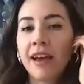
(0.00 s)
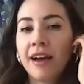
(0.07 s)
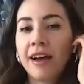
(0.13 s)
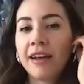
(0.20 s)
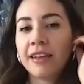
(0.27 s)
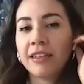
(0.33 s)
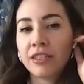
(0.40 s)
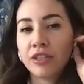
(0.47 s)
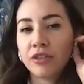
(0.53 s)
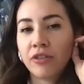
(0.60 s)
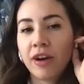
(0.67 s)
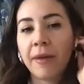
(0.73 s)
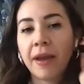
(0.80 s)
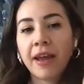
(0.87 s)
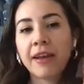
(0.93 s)
Yeah, on
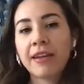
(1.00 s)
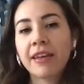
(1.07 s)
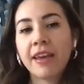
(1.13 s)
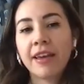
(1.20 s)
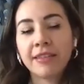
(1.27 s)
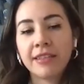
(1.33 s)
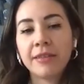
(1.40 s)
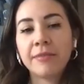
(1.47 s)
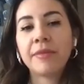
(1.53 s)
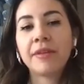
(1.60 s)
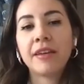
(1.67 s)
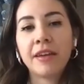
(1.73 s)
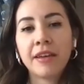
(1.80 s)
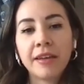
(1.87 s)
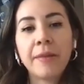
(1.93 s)
Instagram. Anna K
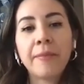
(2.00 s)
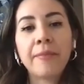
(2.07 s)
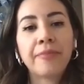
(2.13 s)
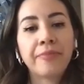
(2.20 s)
CPA. Yep.